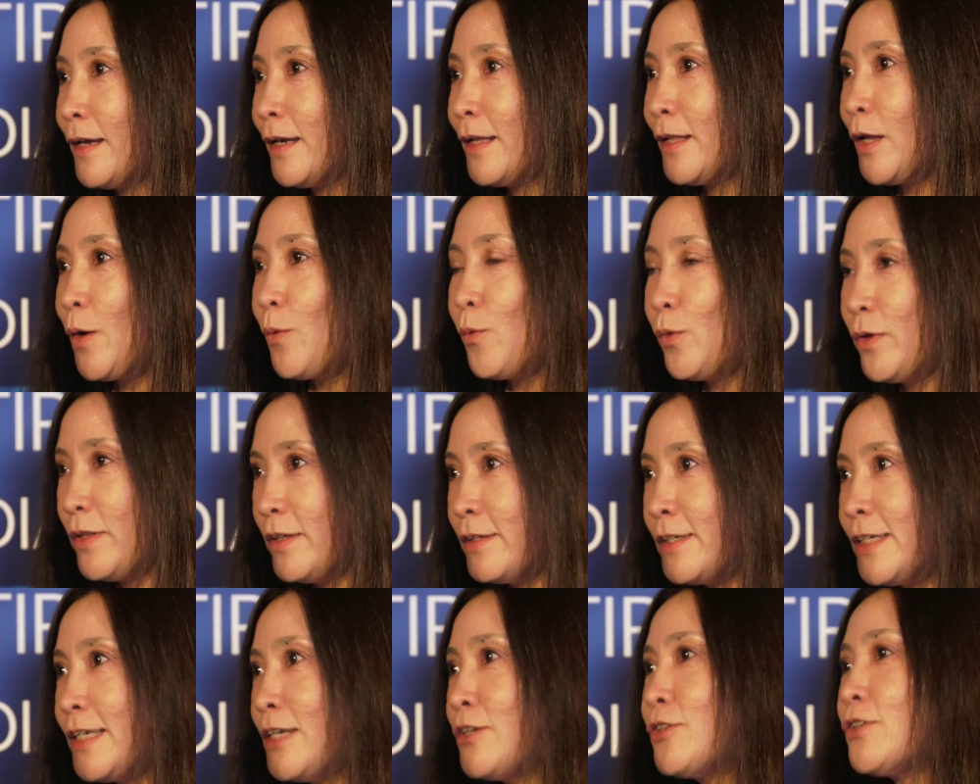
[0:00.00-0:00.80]
Now, what
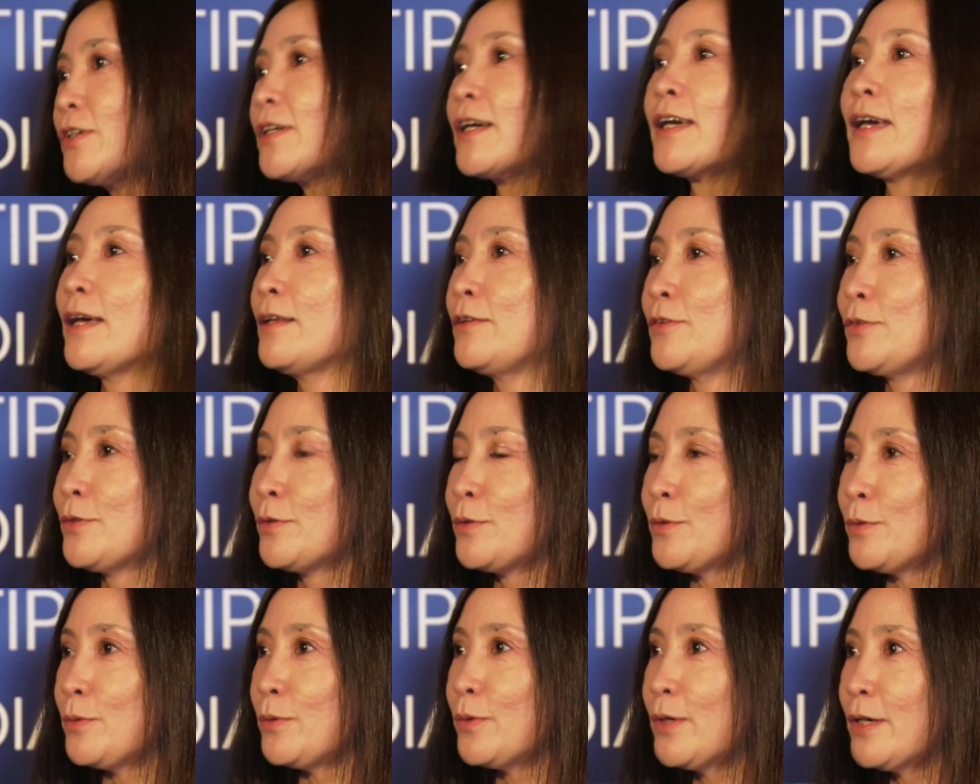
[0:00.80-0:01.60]
the teacher can
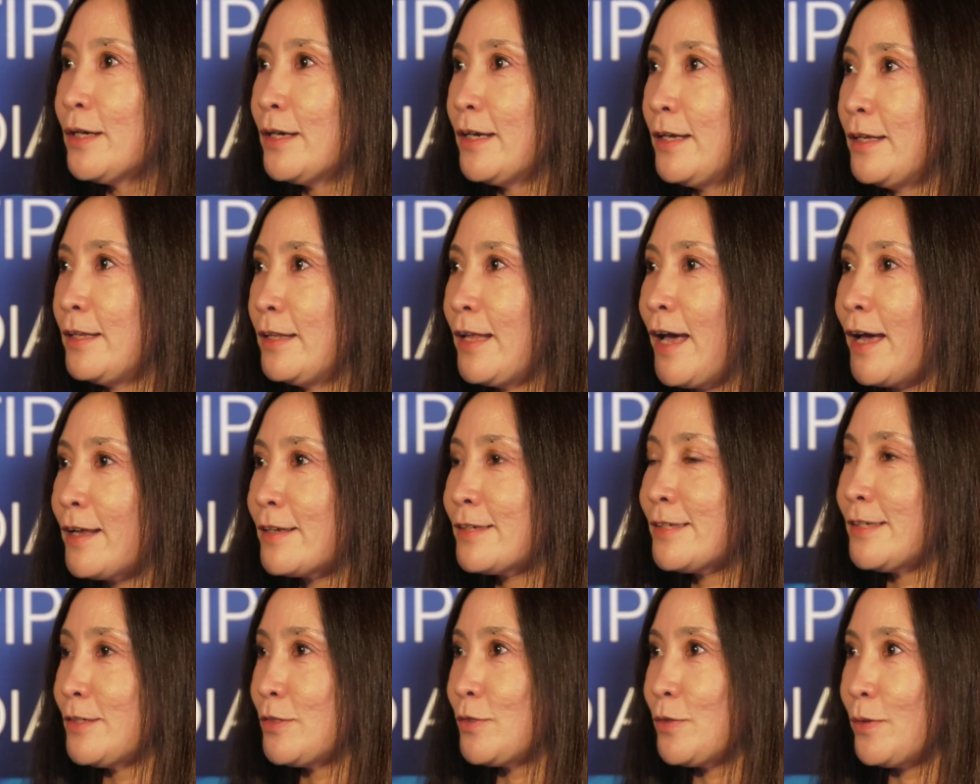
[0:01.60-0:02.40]
do in
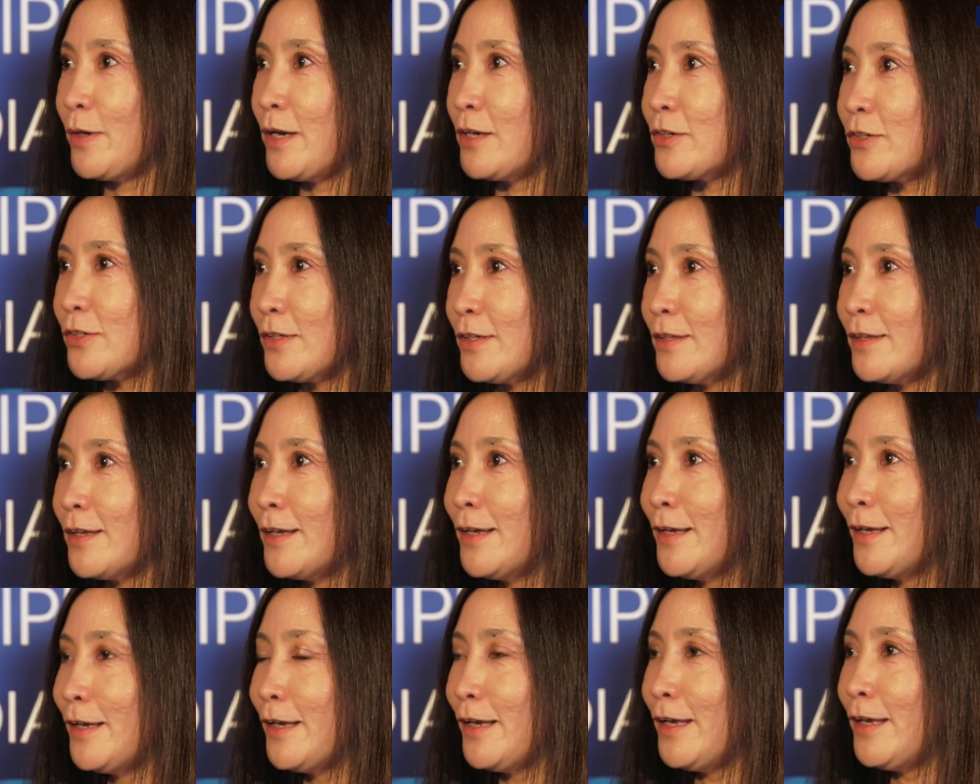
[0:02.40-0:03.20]
that situation
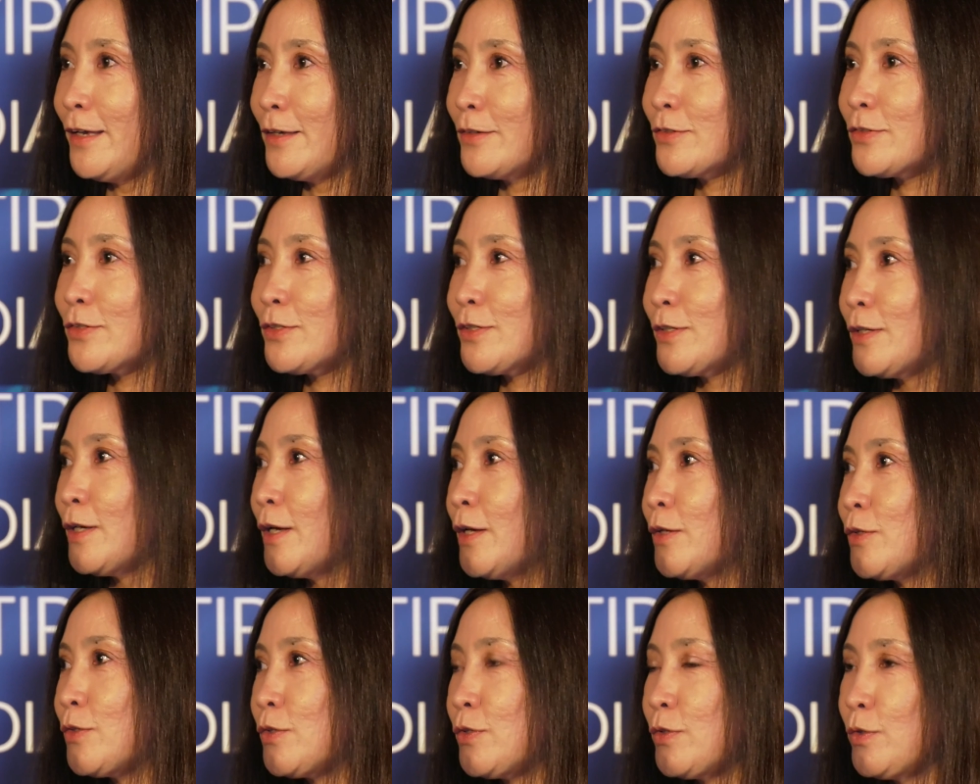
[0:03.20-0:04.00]
is
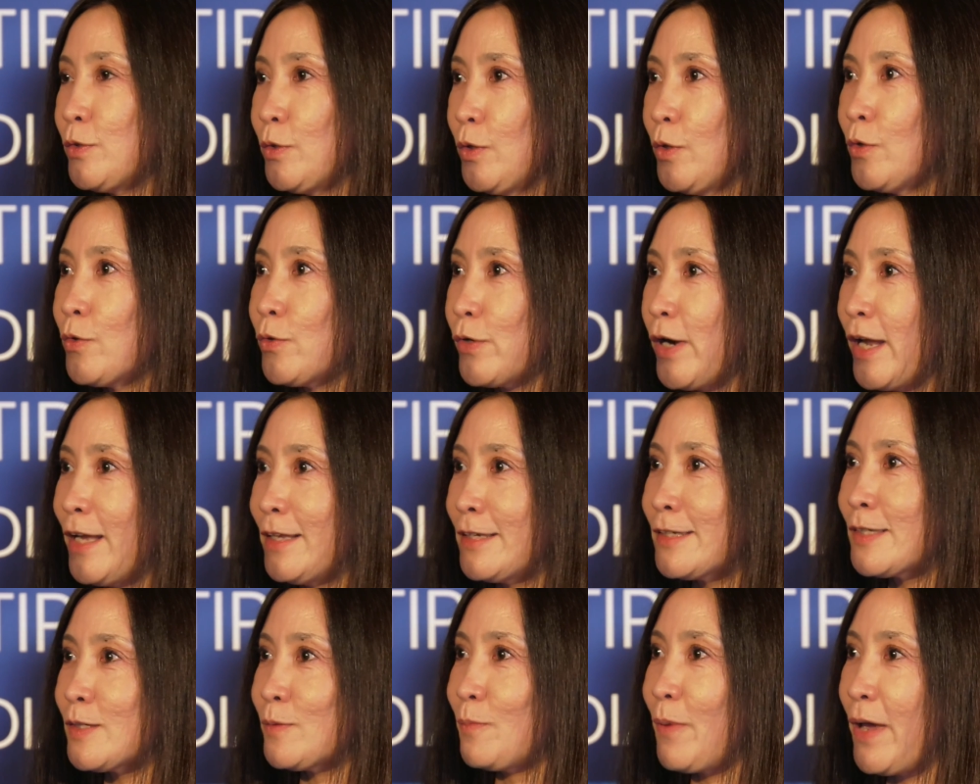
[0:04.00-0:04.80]
to
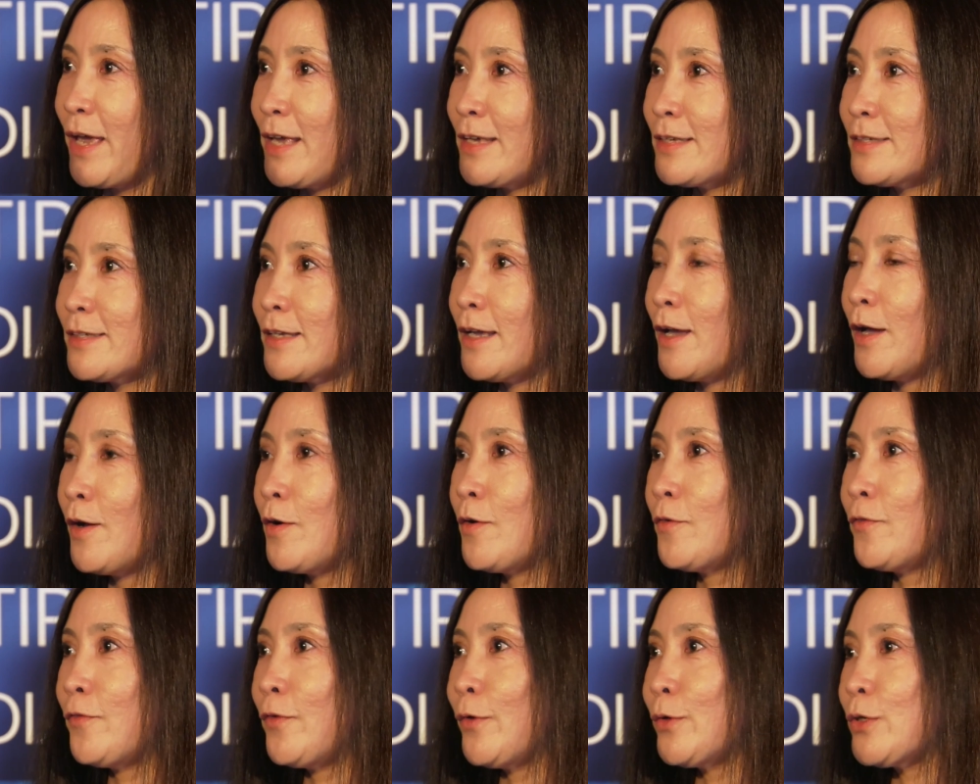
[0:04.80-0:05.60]
create space
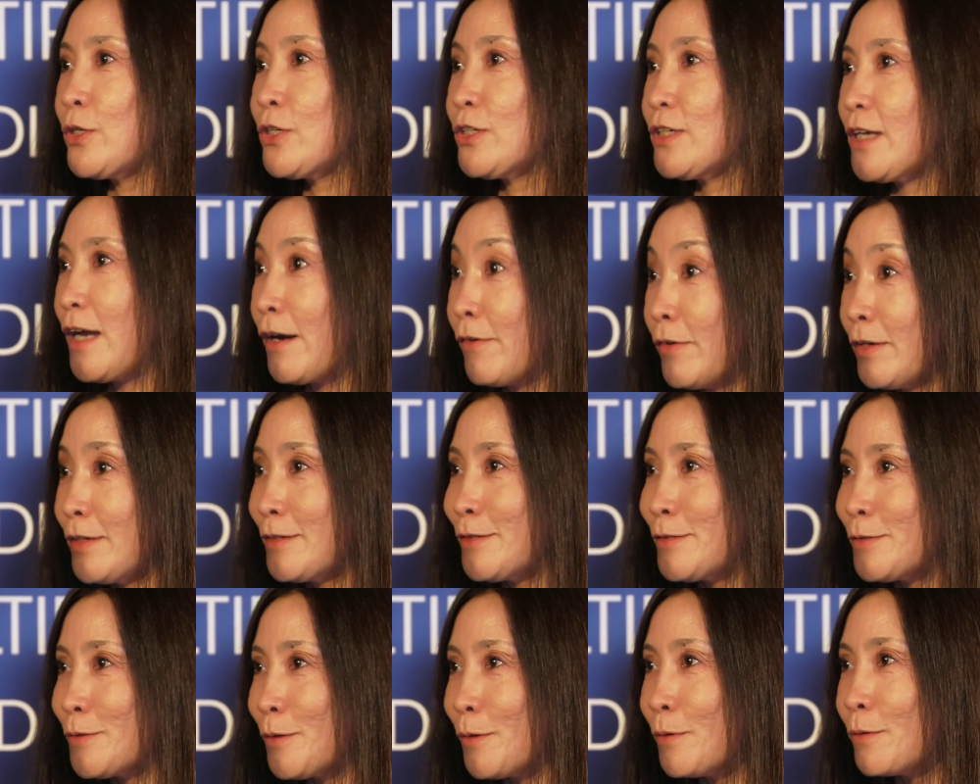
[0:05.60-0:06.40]
for
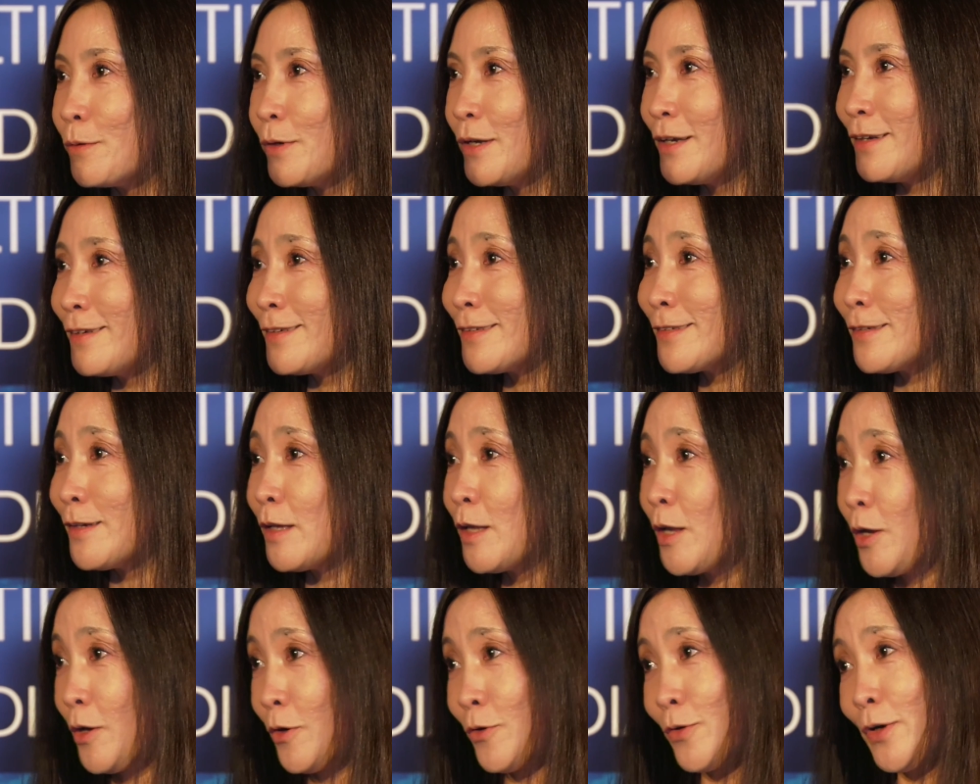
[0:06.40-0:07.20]
sharing stories,
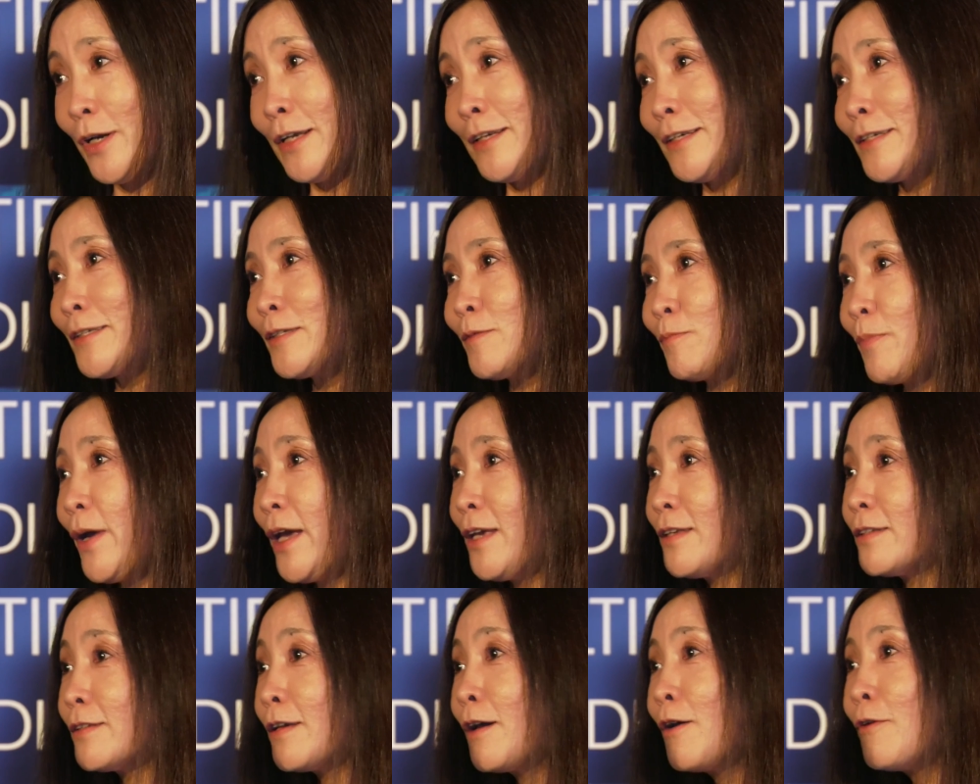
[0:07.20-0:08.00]
creating
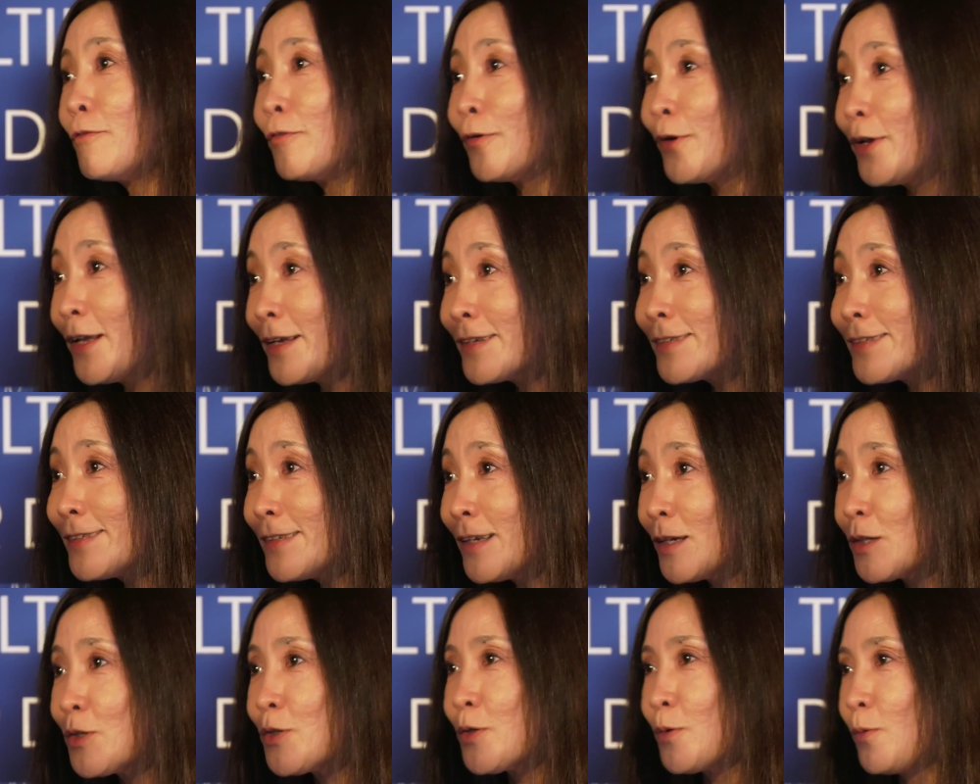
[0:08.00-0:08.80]
space for
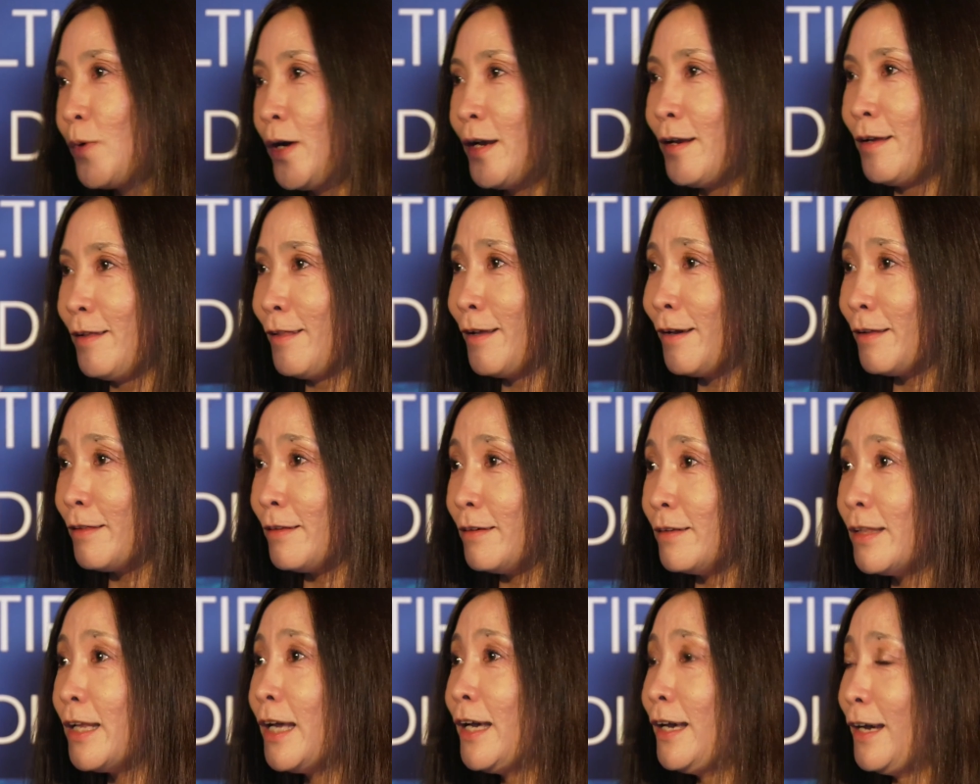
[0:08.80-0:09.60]
listening to one
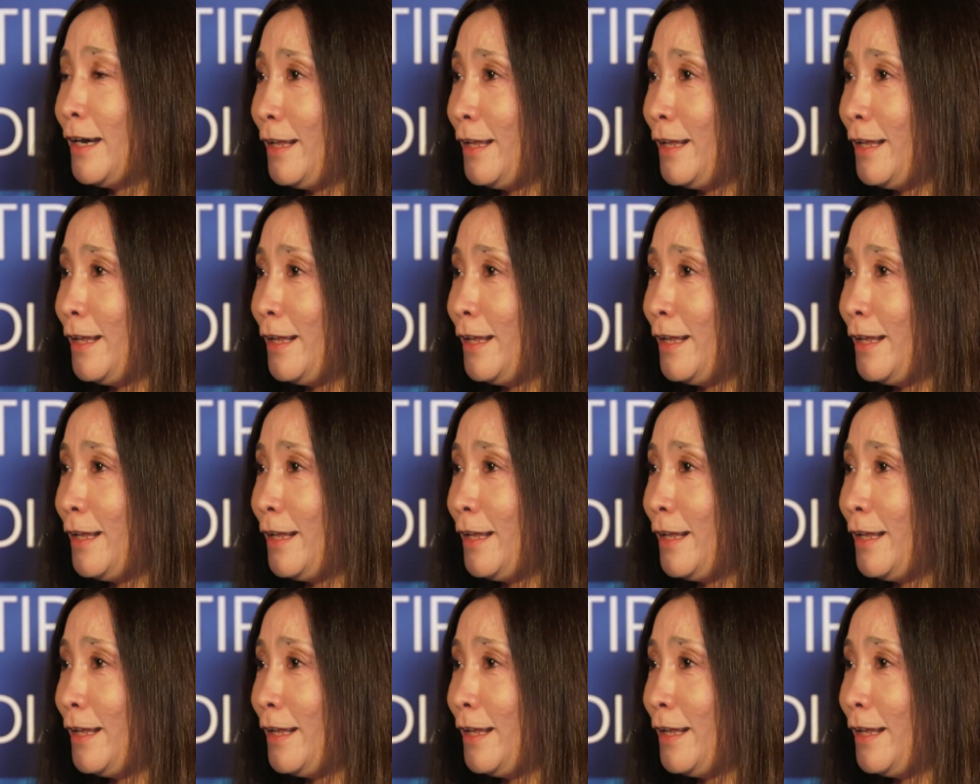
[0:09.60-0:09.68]
another.